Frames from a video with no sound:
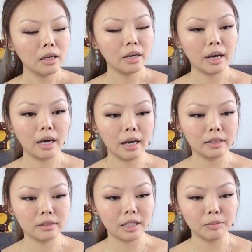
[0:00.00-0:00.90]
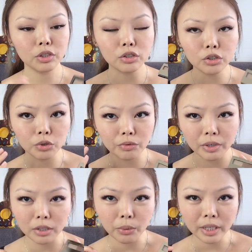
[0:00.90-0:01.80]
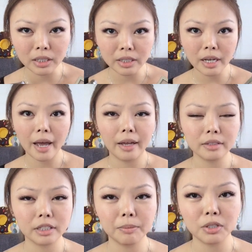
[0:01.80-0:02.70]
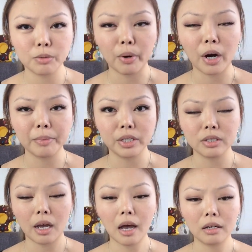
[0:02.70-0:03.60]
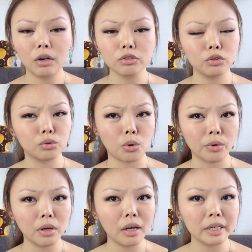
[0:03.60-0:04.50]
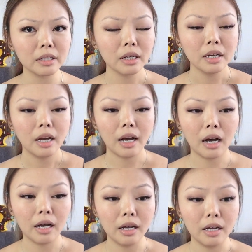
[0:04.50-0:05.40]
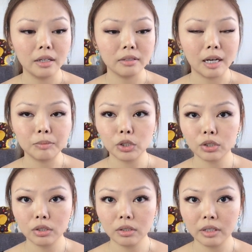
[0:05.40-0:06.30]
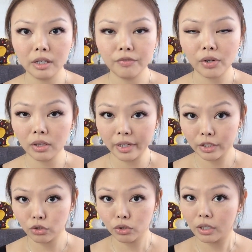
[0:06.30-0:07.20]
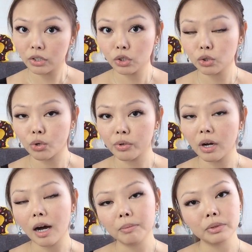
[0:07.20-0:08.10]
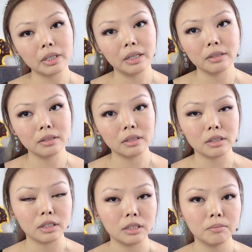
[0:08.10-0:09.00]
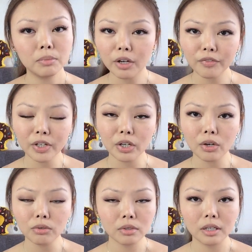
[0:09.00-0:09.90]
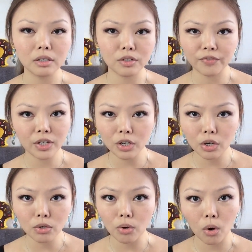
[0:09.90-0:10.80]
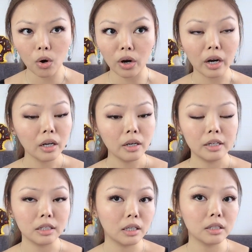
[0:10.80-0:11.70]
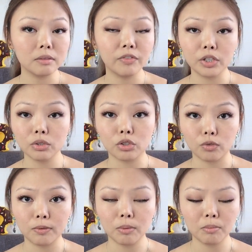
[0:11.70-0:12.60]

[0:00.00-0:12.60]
And I'm just gonna do it really quickly and skip this part because I had a whole tutorial on it, and I'm just gonna leave a link to that tutorial up in this vlog video, or in the video description